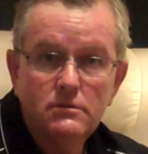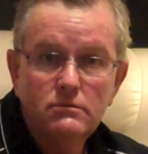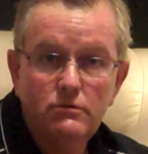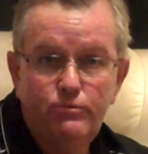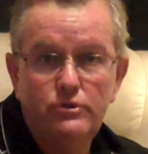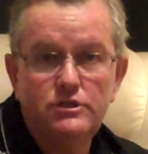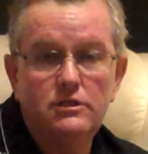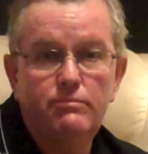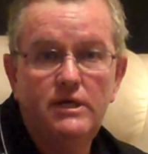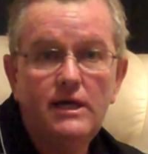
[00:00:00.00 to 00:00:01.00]
We'll put you in the
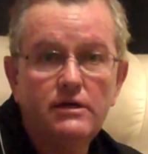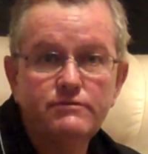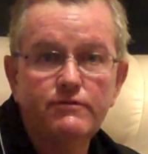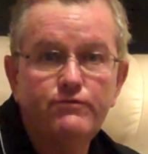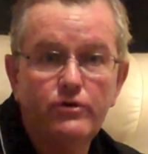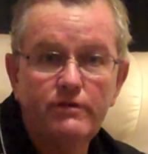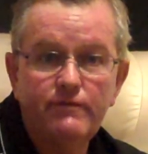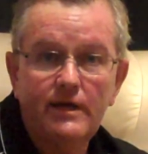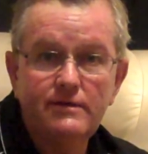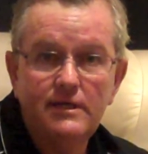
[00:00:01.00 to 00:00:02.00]
big house for
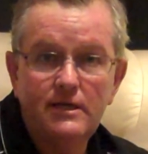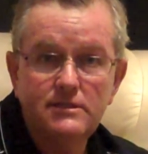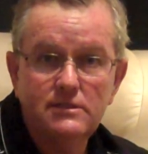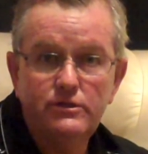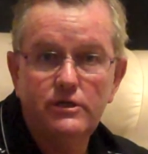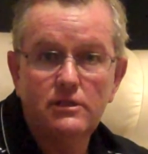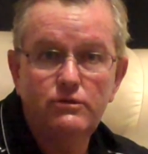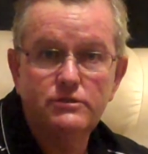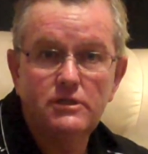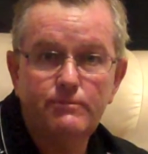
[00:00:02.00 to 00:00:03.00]
45 days so you can
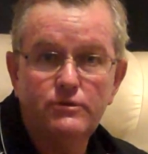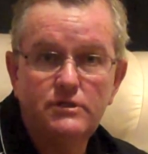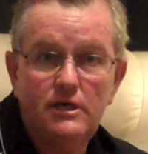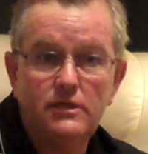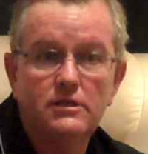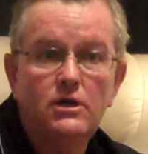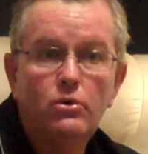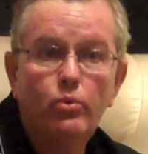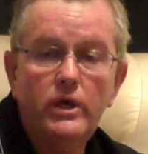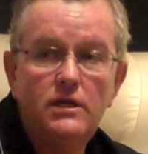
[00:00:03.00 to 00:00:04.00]
loosen up your teeth.
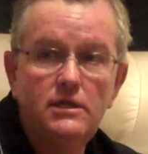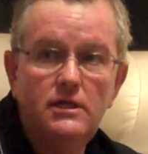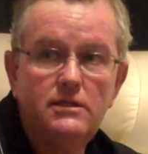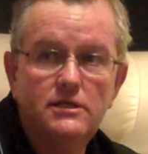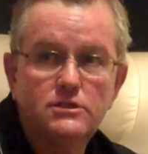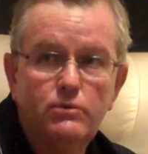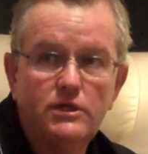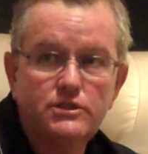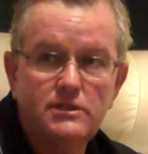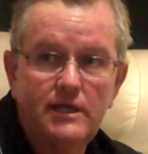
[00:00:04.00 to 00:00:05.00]
We need these
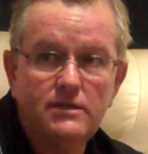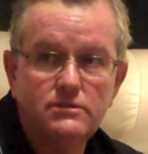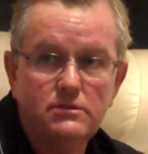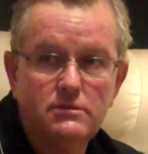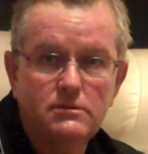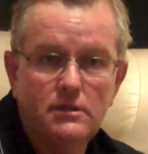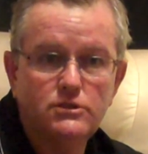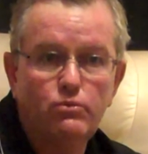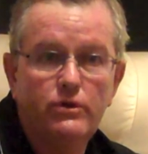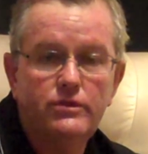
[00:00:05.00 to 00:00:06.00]
questions answered.
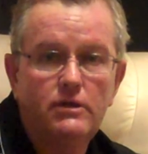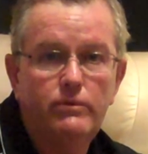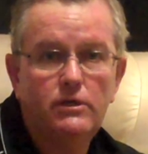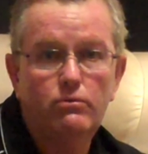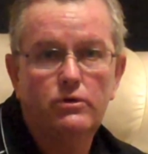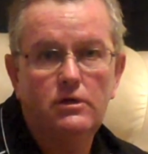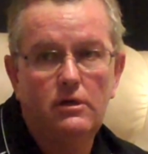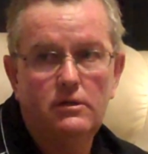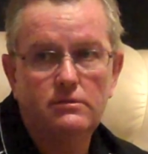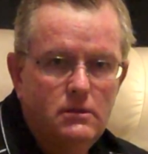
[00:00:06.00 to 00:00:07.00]
That's one thing we could work on.
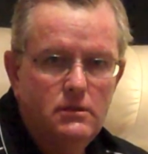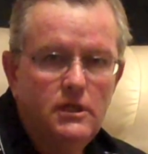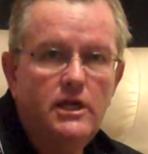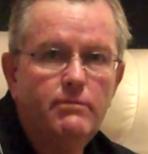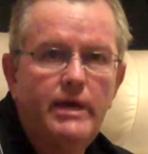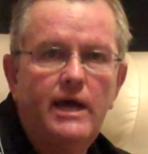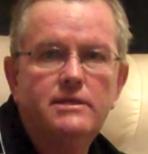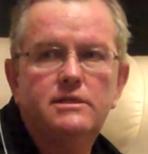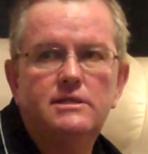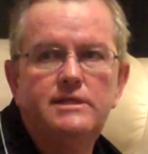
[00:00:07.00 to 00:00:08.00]
Getting back
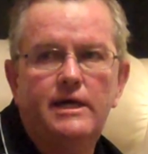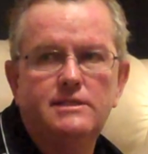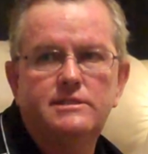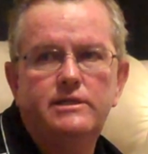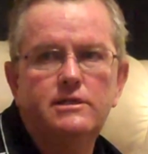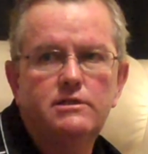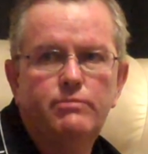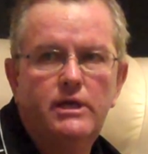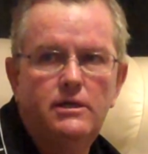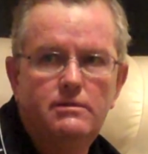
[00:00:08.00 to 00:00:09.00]
to the debt ceiling
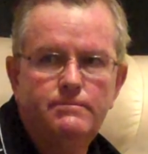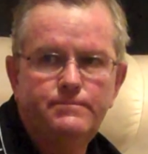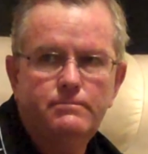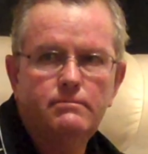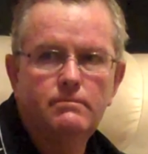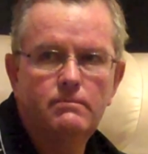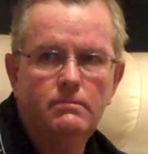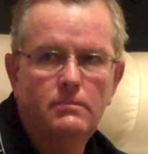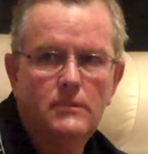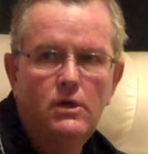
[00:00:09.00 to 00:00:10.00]
debate.
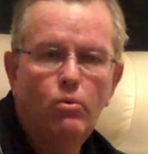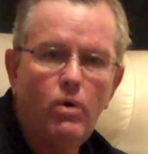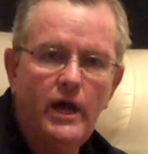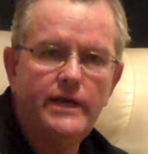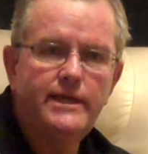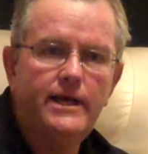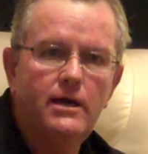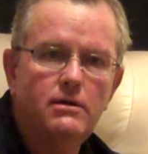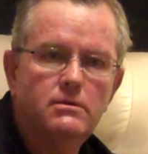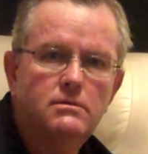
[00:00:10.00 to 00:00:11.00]
Why
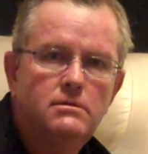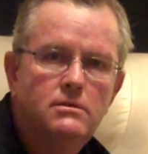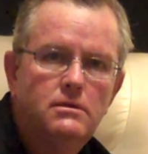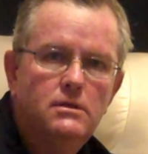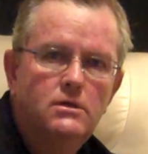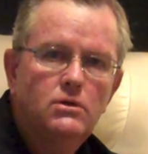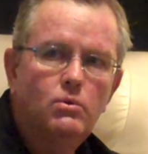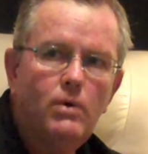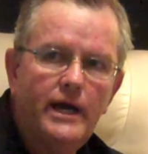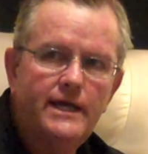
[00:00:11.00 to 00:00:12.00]
now?
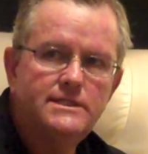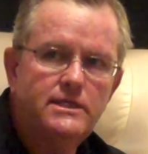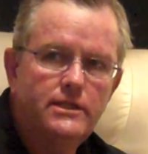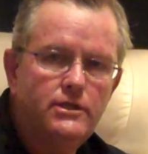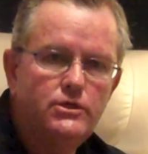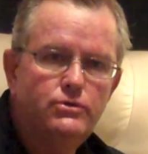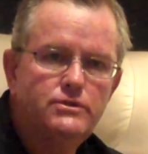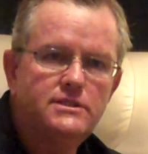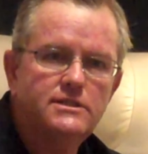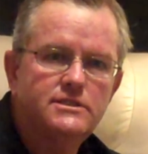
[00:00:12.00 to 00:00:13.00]
Why is it in the news
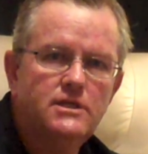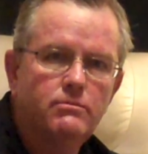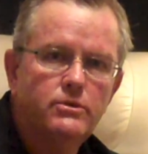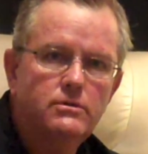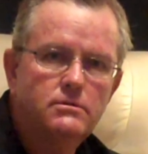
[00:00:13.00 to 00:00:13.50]
this summer?